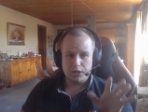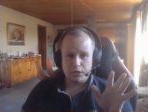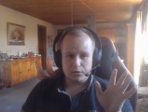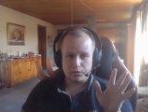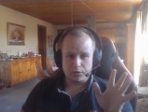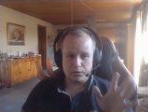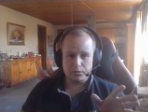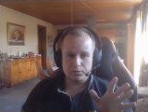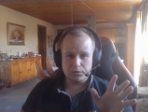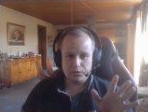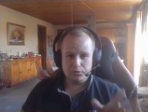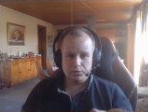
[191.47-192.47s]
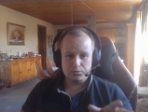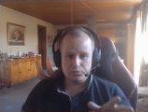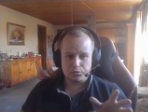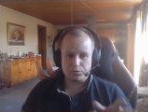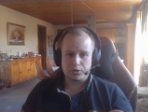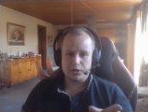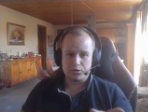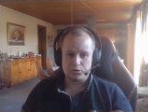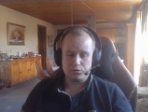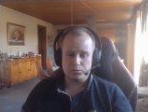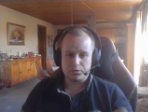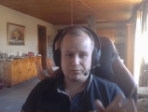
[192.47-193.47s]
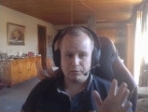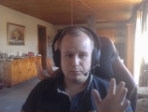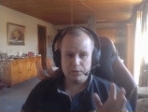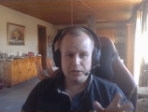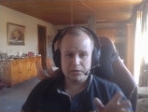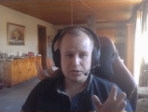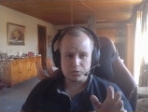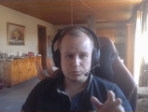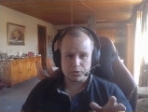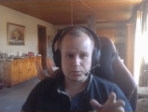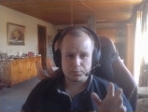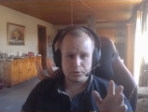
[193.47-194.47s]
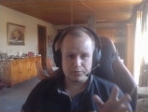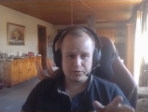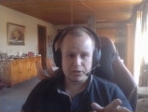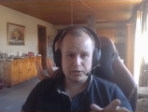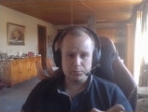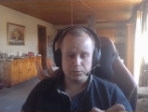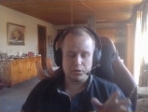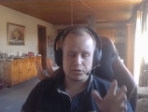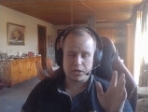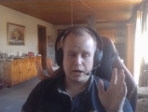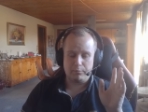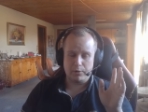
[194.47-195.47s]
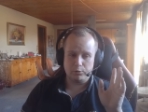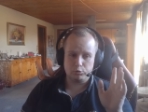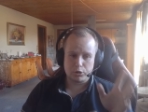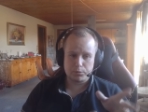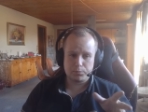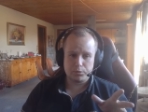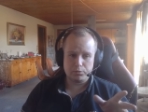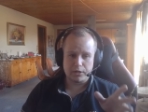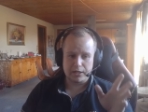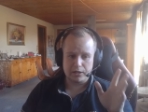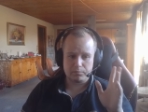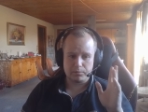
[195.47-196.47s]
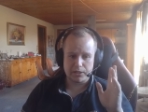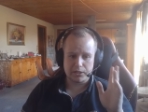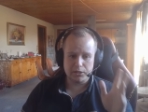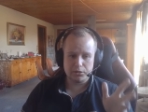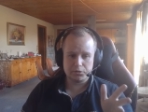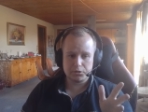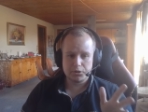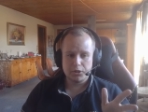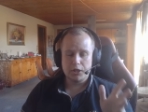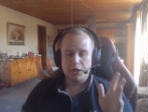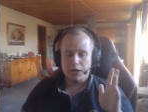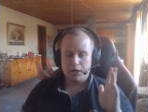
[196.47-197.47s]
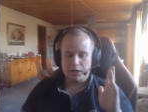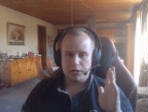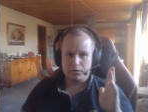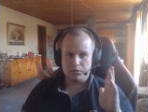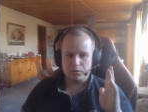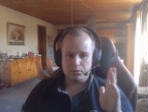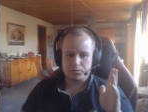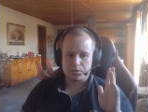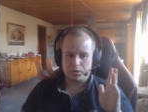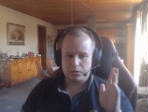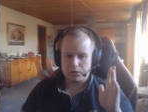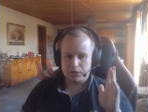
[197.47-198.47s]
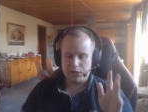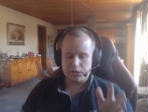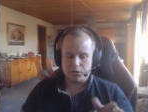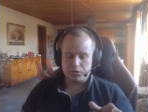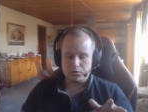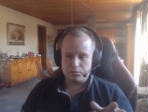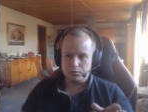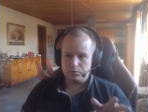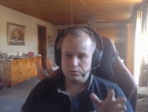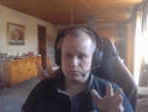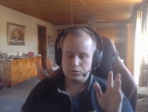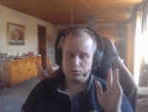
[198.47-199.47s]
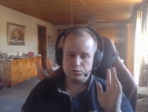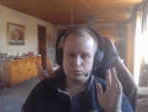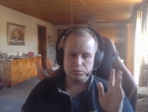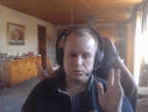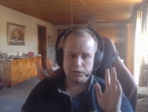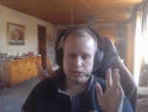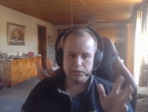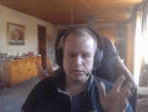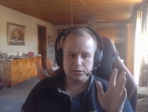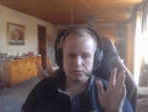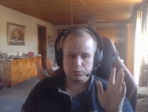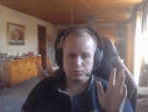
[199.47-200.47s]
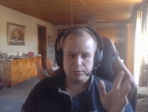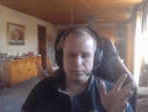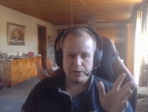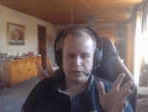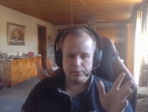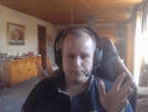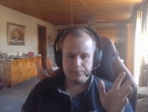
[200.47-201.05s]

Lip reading: You can only use your chaos units. For me, this works perfectly because I have my Rotbone, I have my healer, and those are easy to do healer or repair.